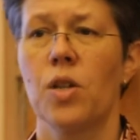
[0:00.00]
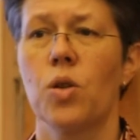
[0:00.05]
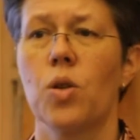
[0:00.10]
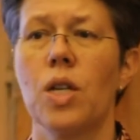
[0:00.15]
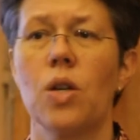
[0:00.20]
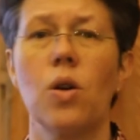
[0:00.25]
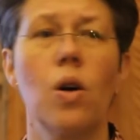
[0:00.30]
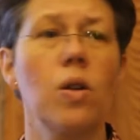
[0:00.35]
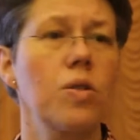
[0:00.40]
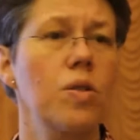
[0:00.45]
You
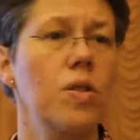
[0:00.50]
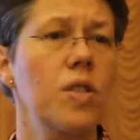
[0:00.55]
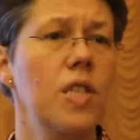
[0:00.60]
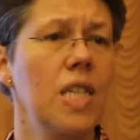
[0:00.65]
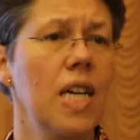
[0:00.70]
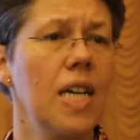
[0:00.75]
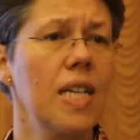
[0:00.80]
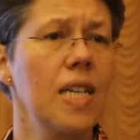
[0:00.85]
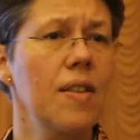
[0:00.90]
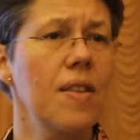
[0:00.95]
can also
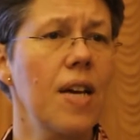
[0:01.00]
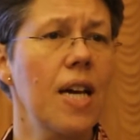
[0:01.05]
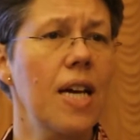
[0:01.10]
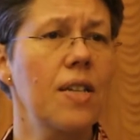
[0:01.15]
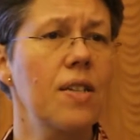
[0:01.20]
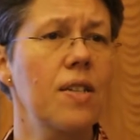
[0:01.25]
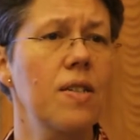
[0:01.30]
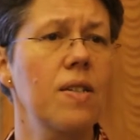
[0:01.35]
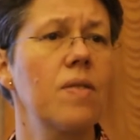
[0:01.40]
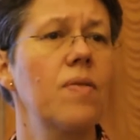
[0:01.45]
study
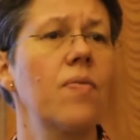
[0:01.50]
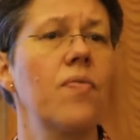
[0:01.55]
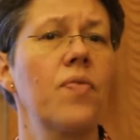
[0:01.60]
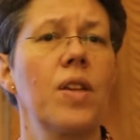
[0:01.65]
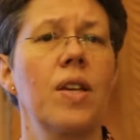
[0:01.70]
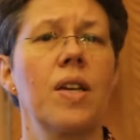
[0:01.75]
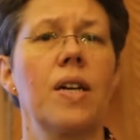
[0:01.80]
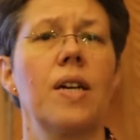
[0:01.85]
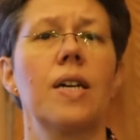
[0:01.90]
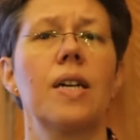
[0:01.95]
that,
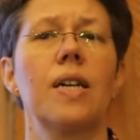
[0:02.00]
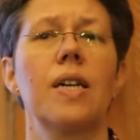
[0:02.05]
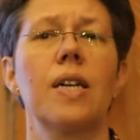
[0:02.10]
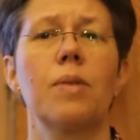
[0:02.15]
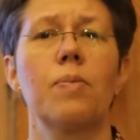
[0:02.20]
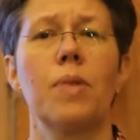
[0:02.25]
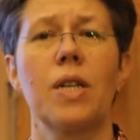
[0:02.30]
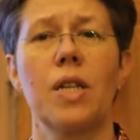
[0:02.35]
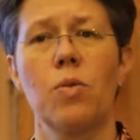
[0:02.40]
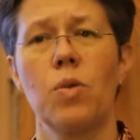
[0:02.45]

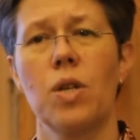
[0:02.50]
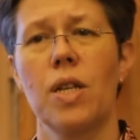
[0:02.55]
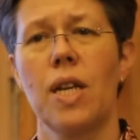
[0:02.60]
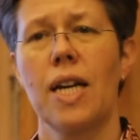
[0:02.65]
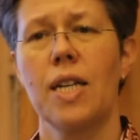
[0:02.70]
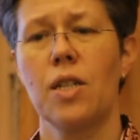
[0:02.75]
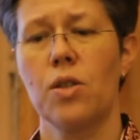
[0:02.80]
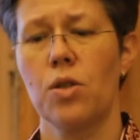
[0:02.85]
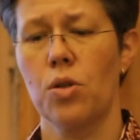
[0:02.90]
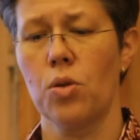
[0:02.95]
but I would
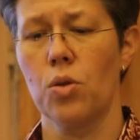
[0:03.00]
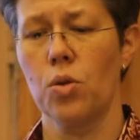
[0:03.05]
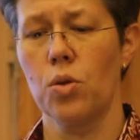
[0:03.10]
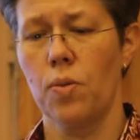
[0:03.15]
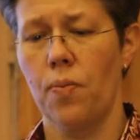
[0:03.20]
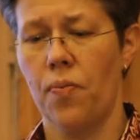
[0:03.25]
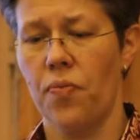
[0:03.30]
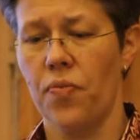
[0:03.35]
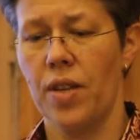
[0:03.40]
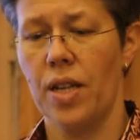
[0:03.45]
like
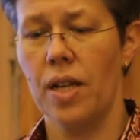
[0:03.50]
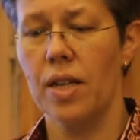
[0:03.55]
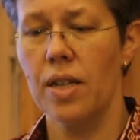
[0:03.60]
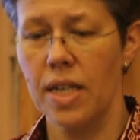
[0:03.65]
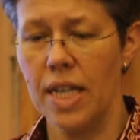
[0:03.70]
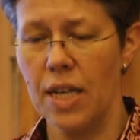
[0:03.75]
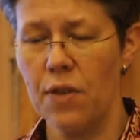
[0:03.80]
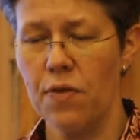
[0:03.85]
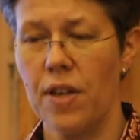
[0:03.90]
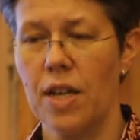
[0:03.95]
to
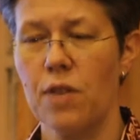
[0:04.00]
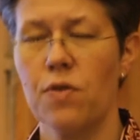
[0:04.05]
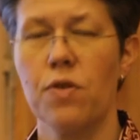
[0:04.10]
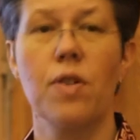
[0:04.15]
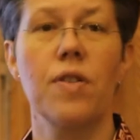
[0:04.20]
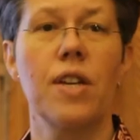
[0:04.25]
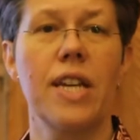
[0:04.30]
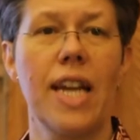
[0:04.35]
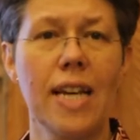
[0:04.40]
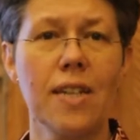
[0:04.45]
leave that
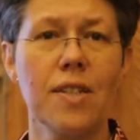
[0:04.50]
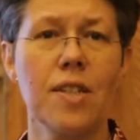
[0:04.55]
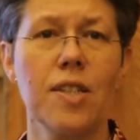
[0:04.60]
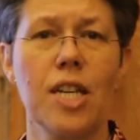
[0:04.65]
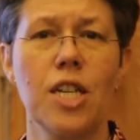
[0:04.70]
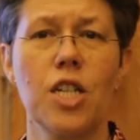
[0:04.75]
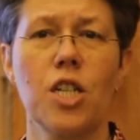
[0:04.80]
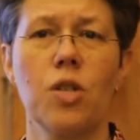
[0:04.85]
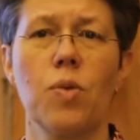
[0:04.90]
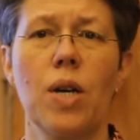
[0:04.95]
for the next
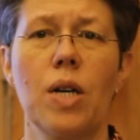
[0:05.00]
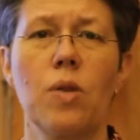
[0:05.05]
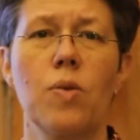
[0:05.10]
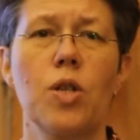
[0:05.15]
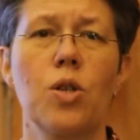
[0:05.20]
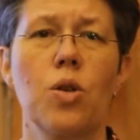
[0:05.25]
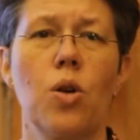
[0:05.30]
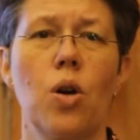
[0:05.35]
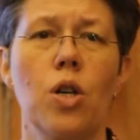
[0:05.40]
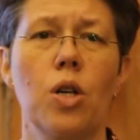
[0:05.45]
session where I
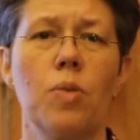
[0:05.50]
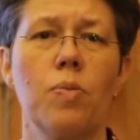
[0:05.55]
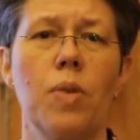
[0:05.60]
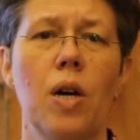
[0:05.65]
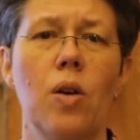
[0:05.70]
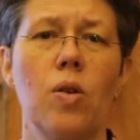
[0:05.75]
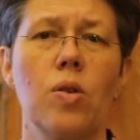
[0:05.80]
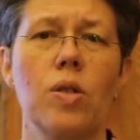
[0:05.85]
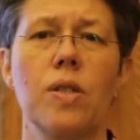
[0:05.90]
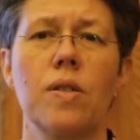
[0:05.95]
will talk
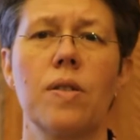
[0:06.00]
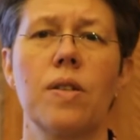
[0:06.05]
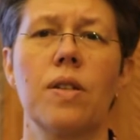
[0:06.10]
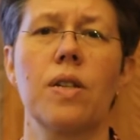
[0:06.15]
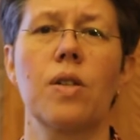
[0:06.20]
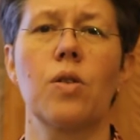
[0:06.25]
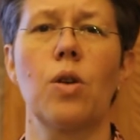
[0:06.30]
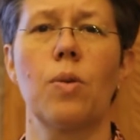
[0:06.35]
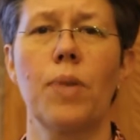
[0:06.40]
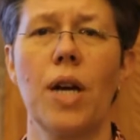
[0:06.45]
about
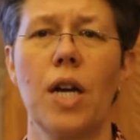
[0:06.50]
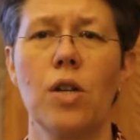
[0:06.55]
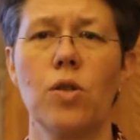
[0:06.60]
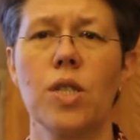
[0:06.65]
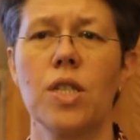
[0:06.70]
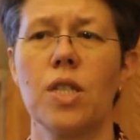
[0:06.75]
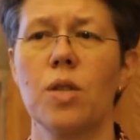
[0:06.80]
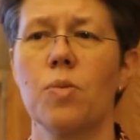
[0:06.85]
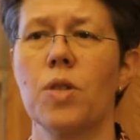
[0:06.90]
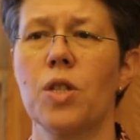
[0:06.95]
the
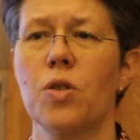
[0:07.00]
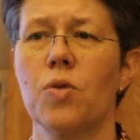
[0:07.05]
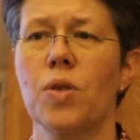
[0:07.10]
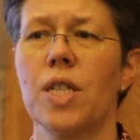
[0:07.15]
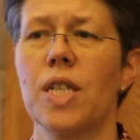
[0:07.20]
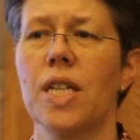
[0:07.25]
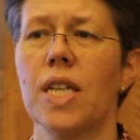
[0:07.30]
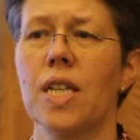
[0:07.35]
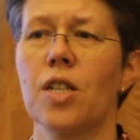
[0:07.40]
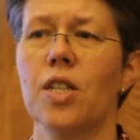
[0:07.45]
comparison
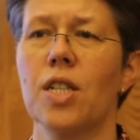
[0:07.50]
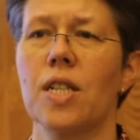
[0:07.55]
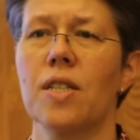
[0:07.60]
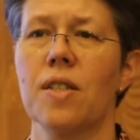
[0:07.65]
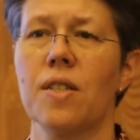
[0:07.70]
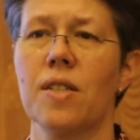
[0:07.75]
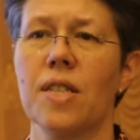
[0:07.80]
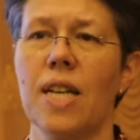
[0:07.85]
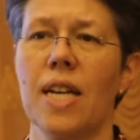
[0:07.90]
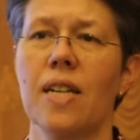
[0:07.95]
between English
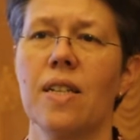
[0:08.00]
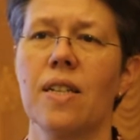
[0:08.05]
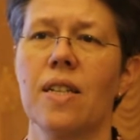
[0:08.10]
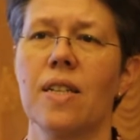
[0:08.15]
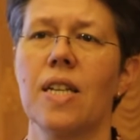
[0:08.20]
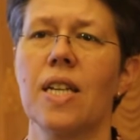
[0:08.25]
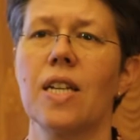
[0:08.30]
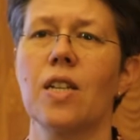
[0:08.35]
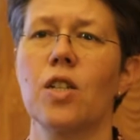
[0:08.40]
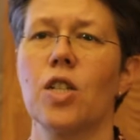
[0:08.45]
as a second
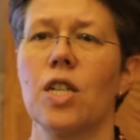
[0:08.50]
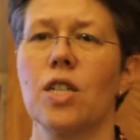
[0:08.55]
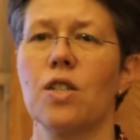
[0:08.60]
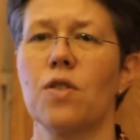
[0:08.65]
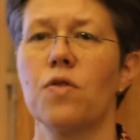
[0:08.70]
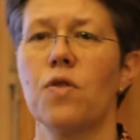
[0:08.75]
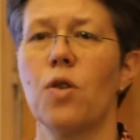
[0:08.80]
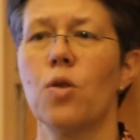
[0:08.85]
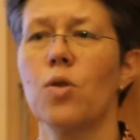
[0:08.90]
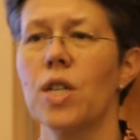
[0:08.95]
and English
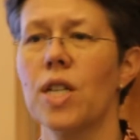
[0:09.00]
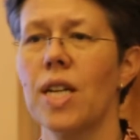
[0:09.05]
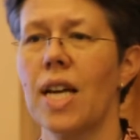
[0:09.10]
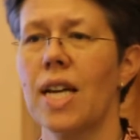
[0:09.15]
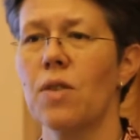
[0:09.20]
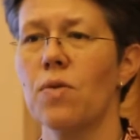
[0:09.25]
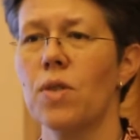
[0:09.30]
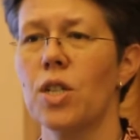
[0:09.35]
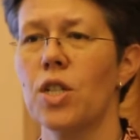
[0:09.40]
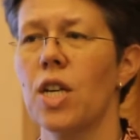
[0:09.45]
as a foreign
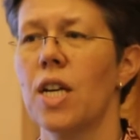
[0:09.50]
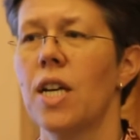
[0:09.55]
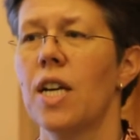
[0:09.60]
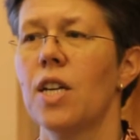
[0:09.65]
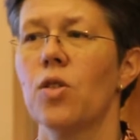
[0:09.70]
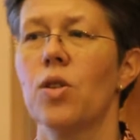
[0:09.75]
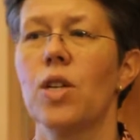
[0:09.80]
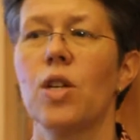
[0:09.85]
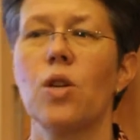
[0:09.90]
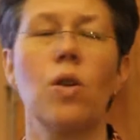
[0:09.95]
language.
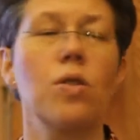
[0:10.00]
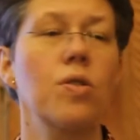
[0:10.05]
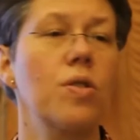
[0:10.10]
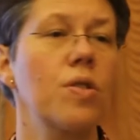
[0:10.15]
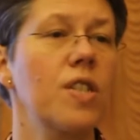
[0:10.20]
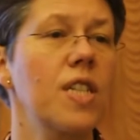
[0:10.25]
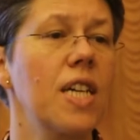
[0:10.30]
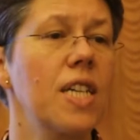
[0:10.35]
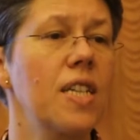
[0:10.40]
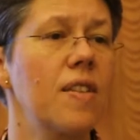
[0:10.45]
You can also
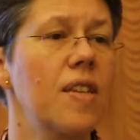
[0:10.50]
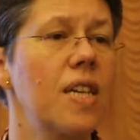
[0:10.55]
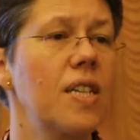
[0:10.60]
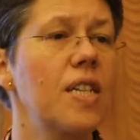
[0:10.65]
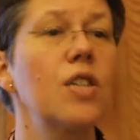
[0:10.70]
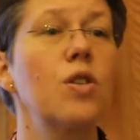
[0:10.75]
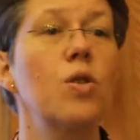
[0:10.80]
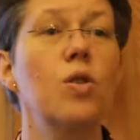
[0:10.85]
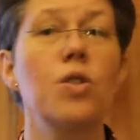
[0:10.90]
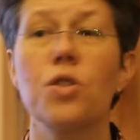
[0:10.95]
study
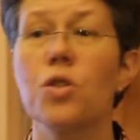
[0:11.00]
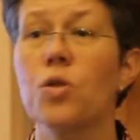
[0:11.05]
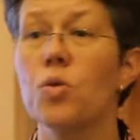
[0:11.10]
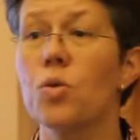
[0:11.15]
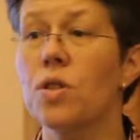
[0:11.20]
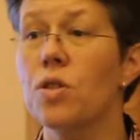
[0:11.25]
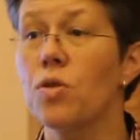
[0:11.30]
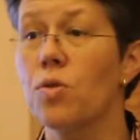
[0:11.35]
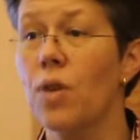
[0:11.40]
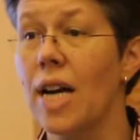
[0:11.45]
that in your
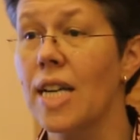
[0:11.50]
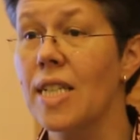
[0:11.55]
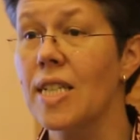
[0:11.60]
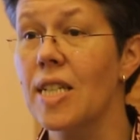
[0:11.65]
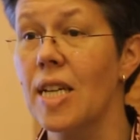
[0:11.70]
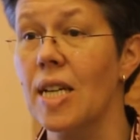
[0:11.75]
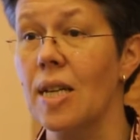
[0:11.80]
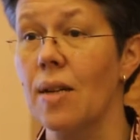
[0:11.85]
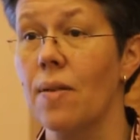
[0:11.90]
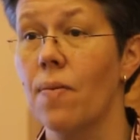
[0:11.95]
students'
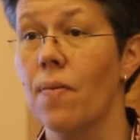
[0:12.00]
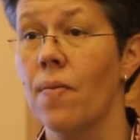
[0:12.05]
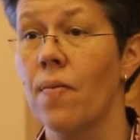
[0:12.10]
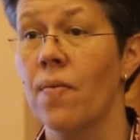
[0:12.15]
writing.